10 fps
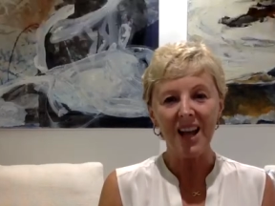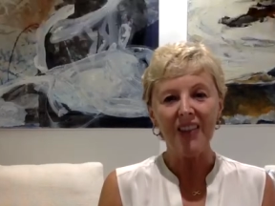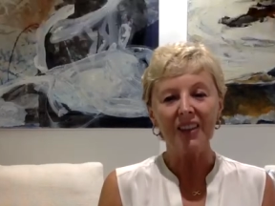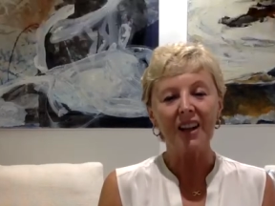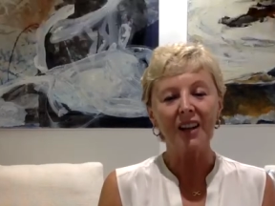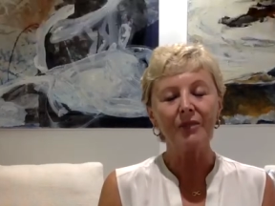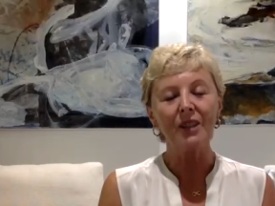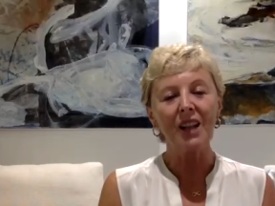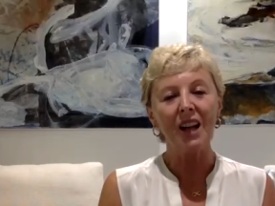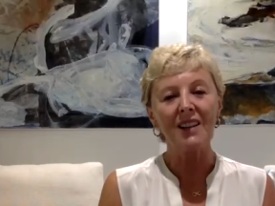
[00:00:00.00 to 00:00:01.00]
that I
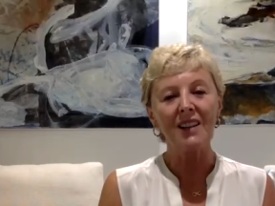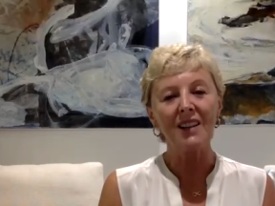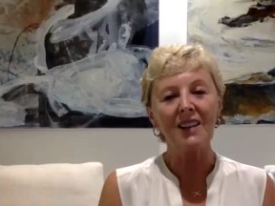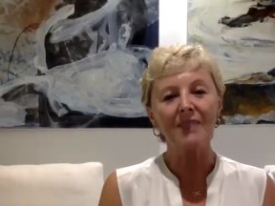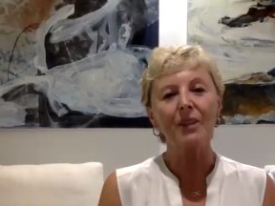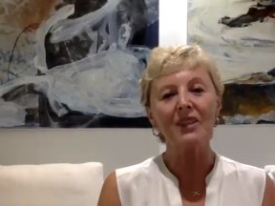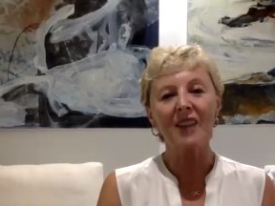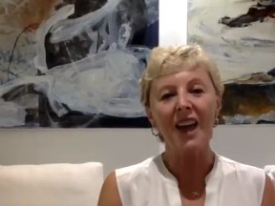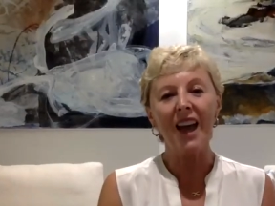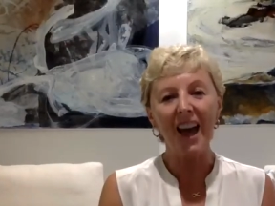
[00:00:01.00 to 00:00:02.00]
realized, because I
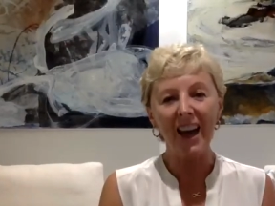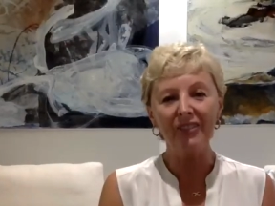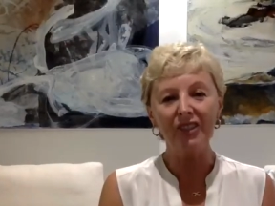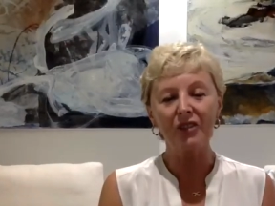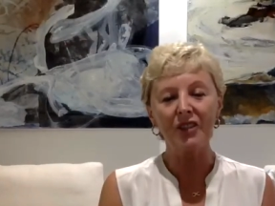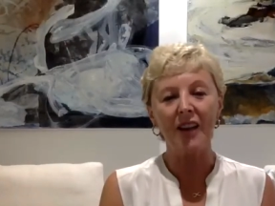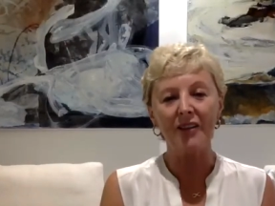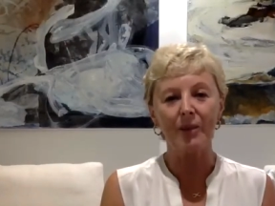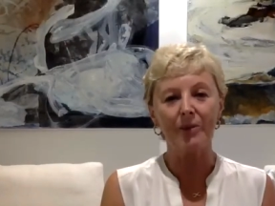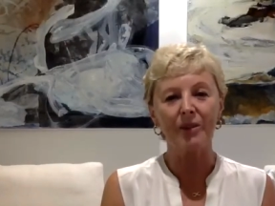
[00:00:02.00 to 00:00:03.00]
had looked after
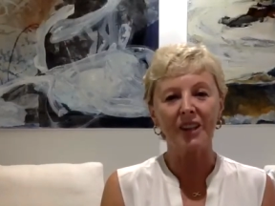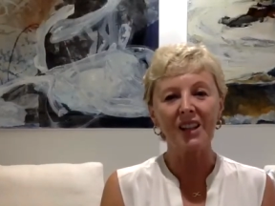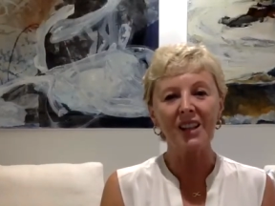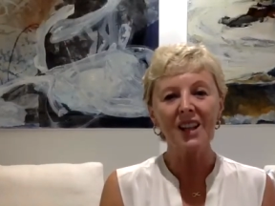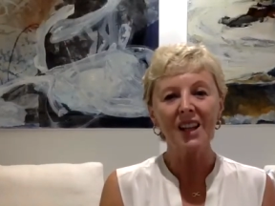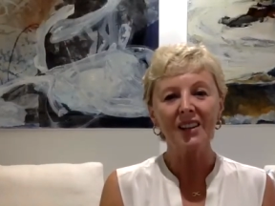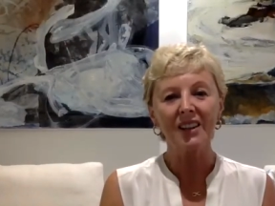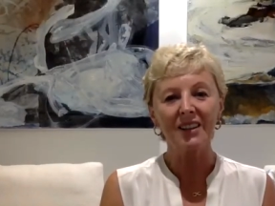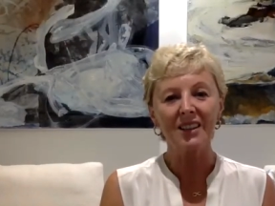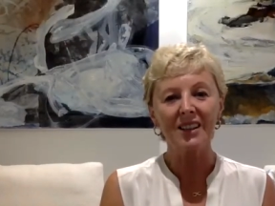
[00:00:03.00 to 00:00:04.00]
my body,
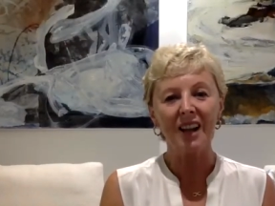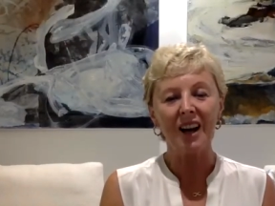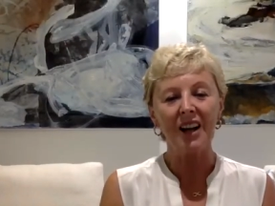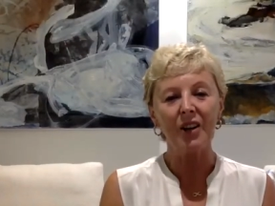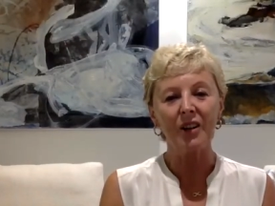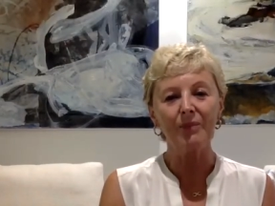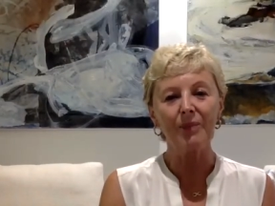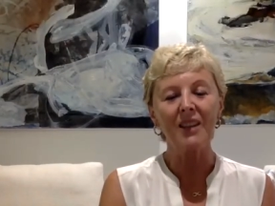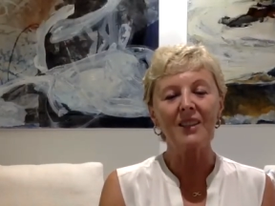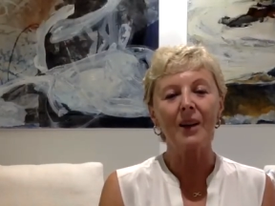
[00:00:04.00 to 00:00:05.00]
that I
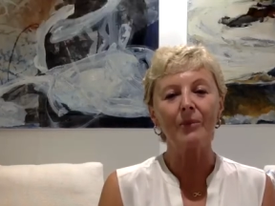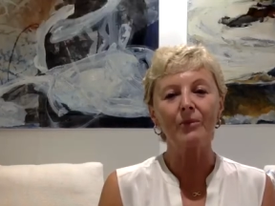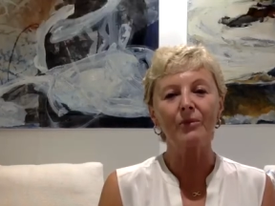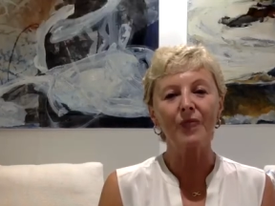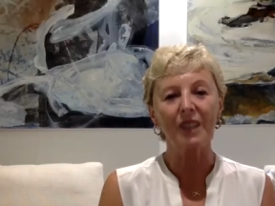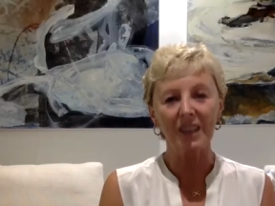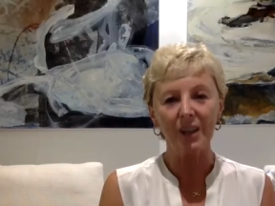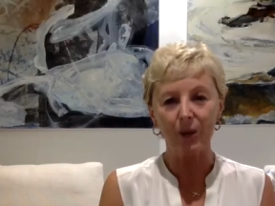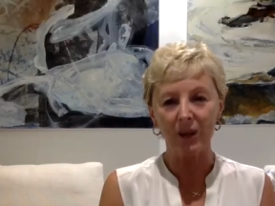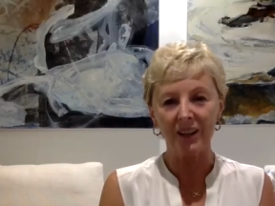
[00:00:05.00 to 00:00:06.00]
picked up really
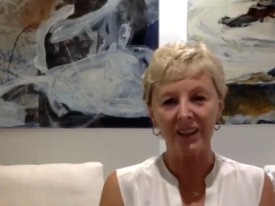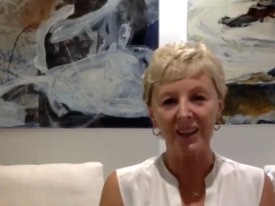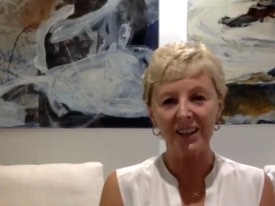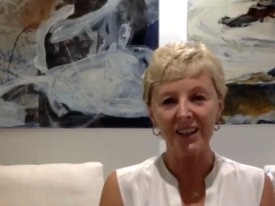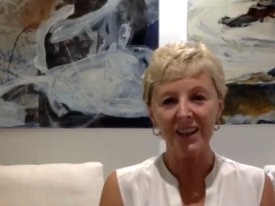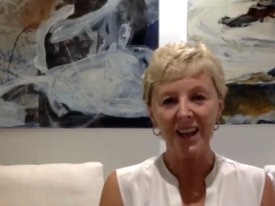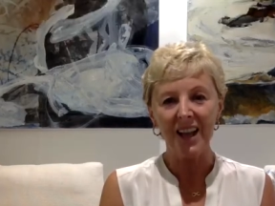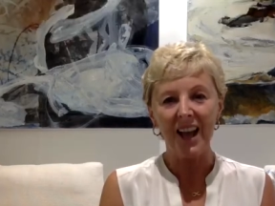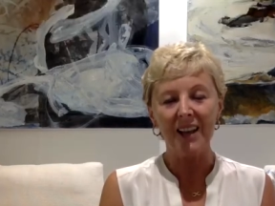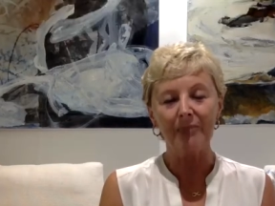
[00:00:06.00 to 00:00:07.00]
quickly.
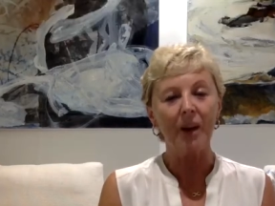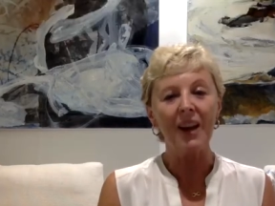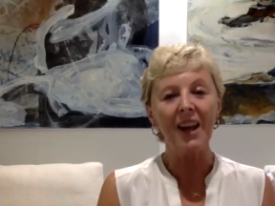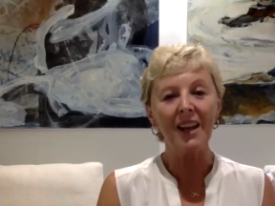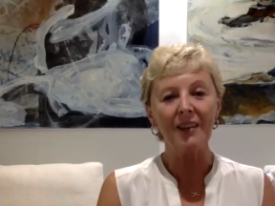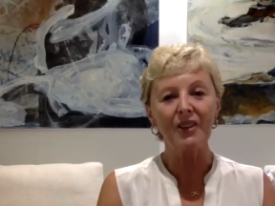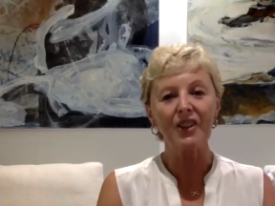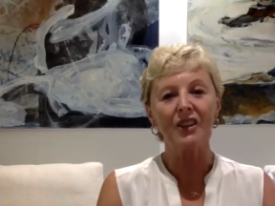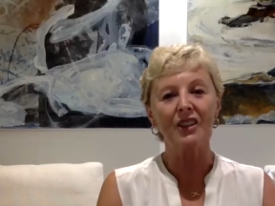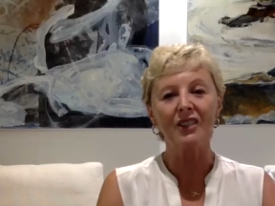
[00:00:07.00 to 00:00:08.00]
And my hair
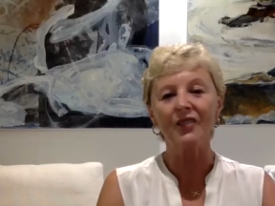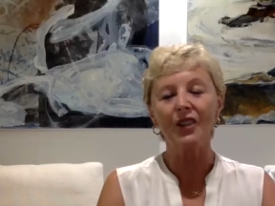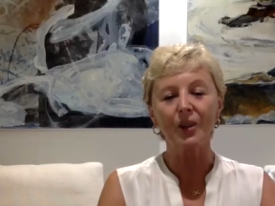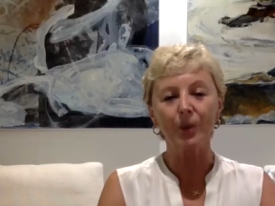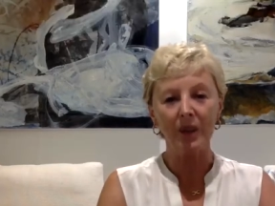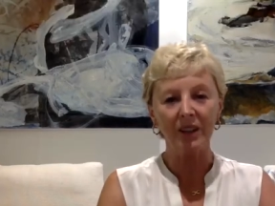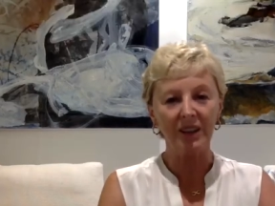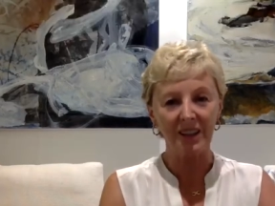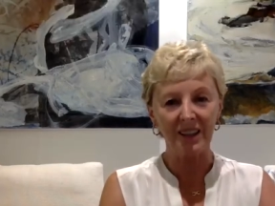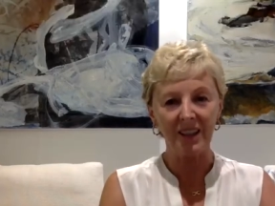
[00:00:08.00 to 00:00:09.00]
returned very
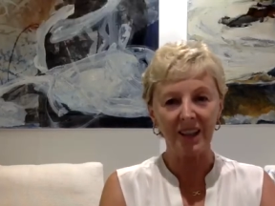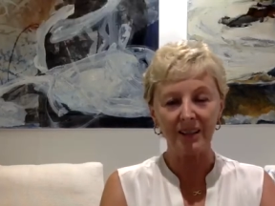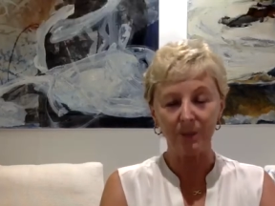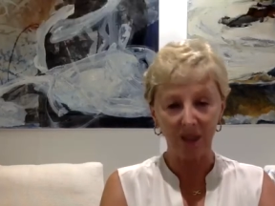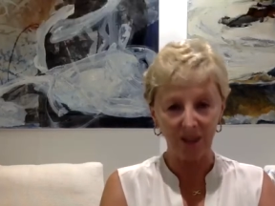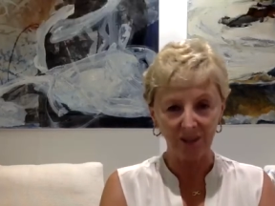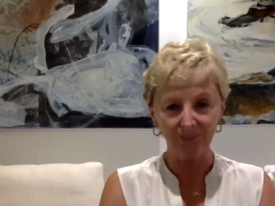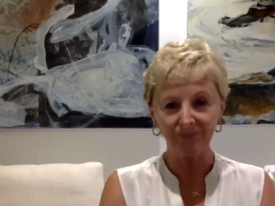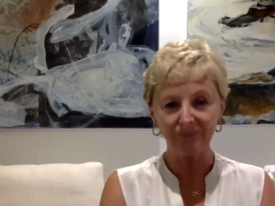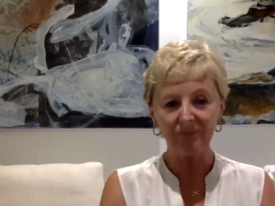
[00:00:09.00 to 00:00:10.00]
quickly as well.
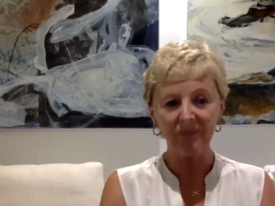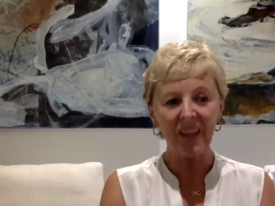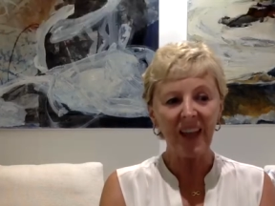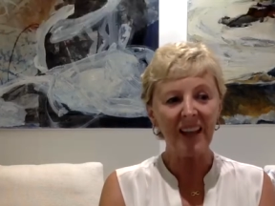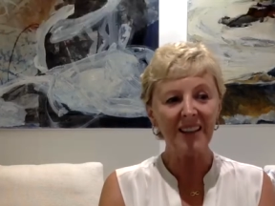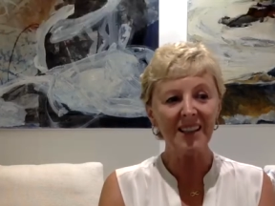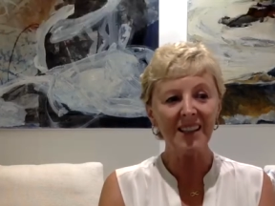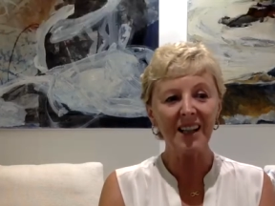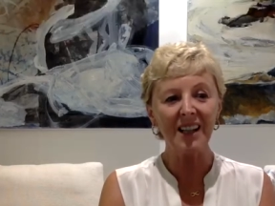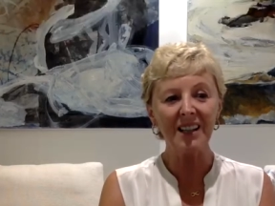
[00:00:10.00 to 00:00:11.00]
And
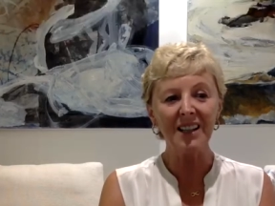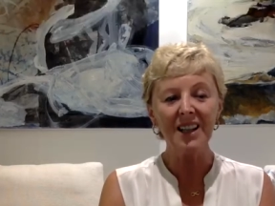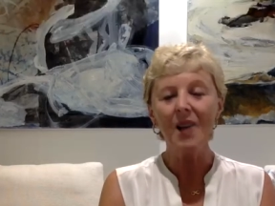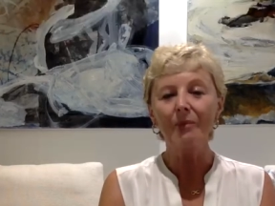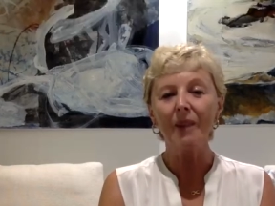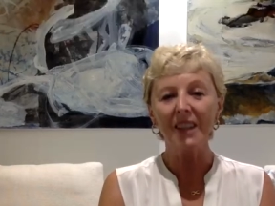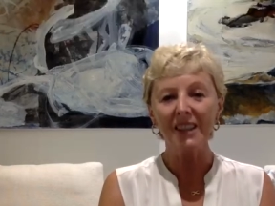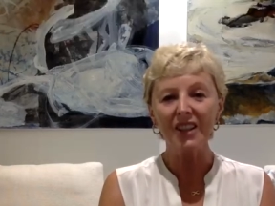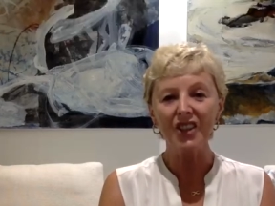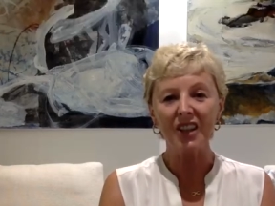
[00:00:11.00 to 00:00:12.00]
my
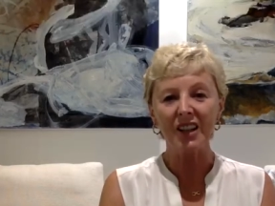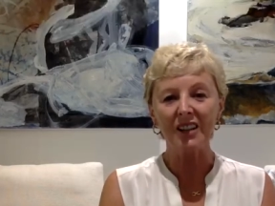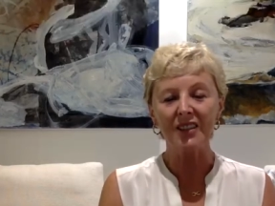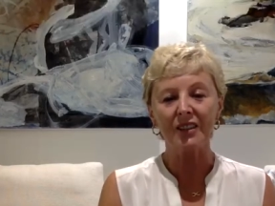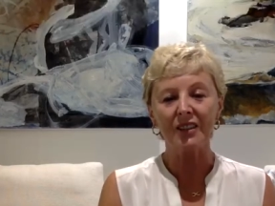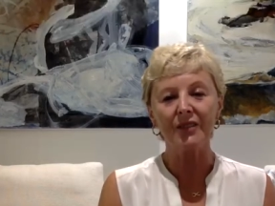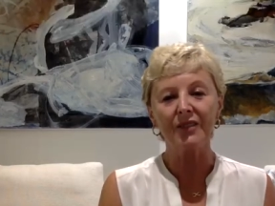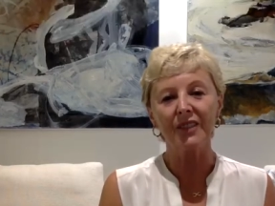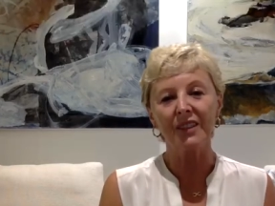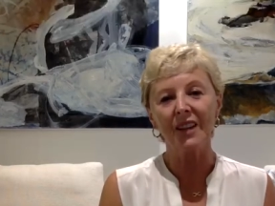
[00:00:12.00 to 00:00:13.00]
energy,
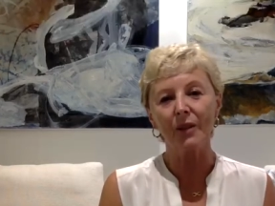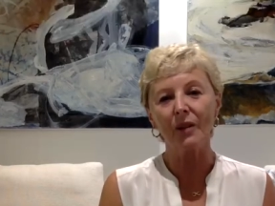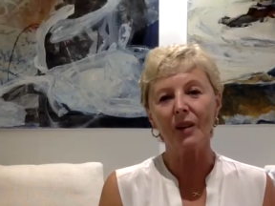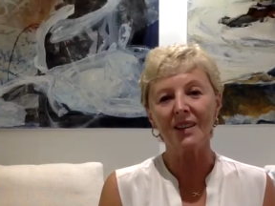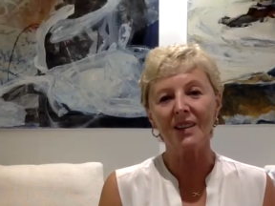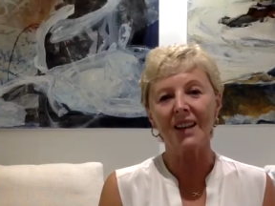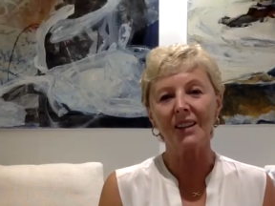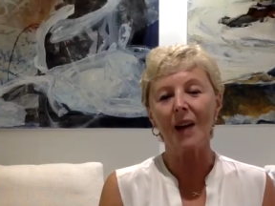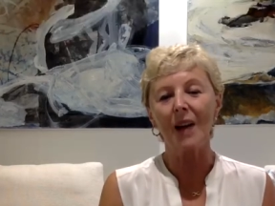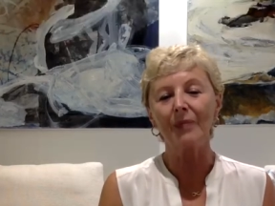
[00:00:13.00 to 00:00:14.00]
everyone kept saying, I
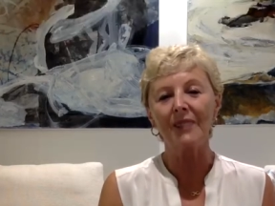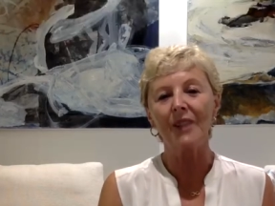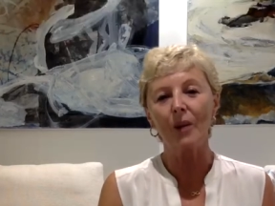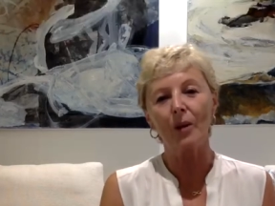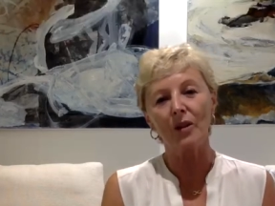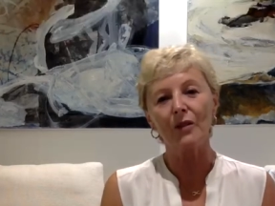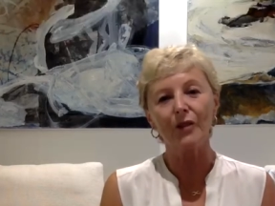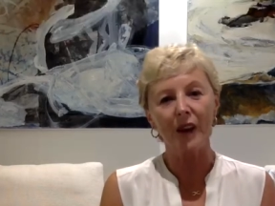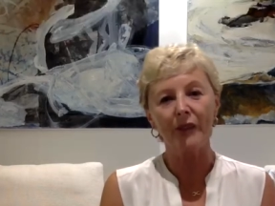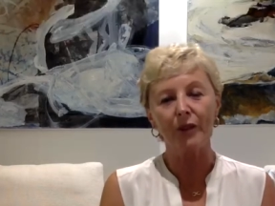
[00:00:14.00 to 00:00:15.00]
can't believe how well you've
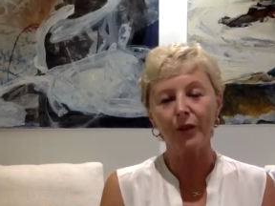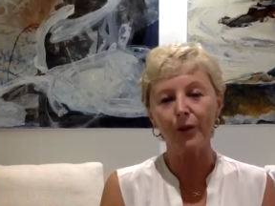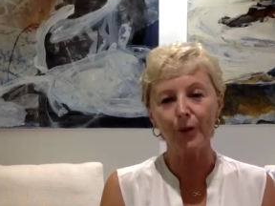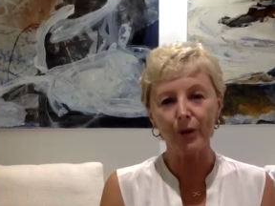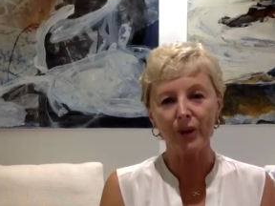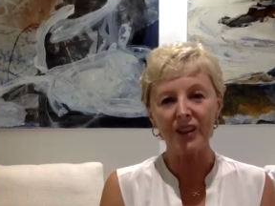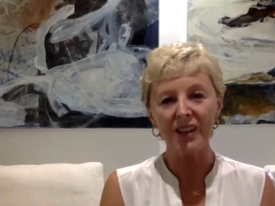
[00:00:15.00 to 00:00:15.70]
traveled through it.